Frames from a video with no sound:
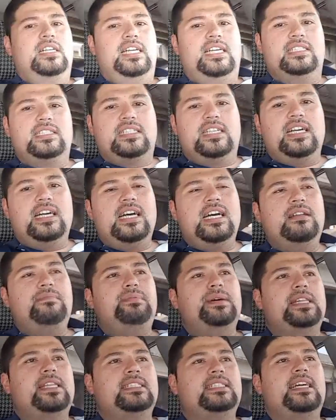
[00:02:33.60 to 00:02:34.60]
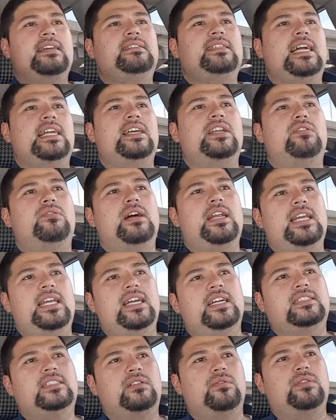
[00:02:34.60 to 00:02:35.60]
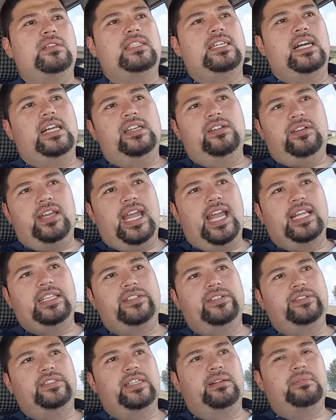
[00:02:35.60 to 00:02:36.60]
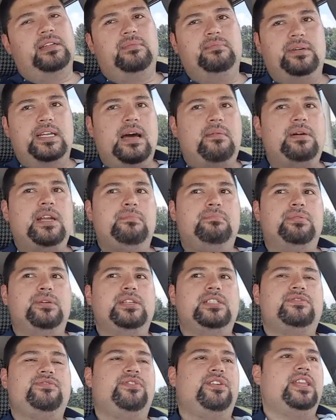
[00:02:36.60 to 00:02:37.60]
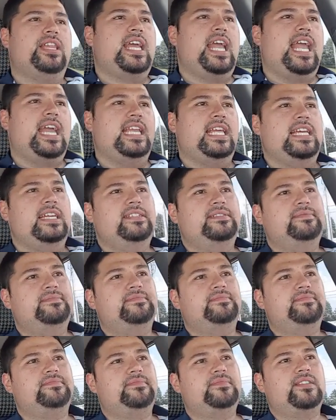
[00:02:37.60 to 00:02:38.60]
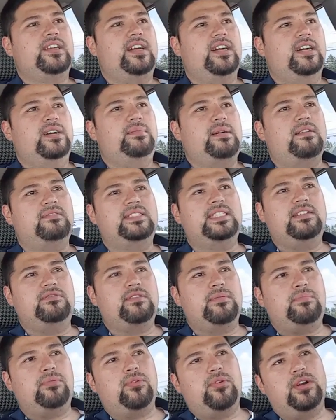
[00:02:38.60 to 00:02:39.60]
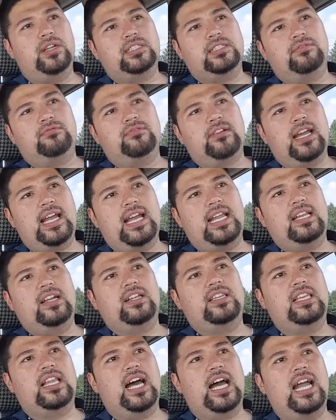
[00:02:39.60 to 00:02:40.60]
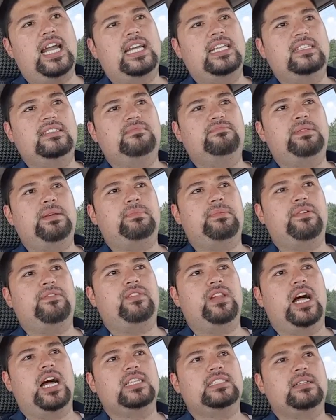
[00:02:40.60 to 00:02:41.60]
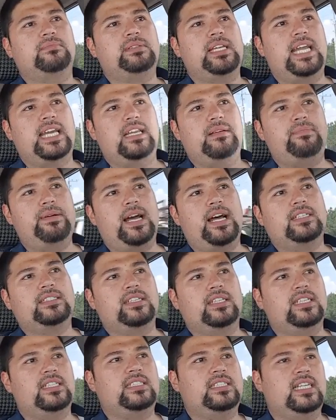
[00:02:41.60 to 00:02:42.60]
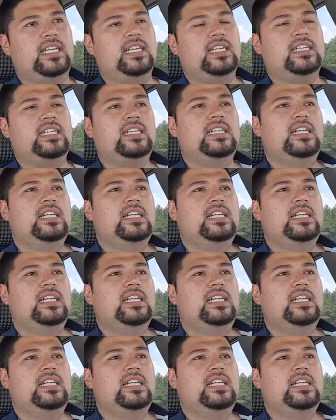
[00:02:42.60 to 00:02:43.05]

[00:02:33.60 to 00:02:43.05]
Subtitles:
is good, but at the same time, you don't wanna hear someone tell you can't do something. But I'm gonna push for the 80. I've seen reports and read online, people have lost up to 80 pounds on this thing.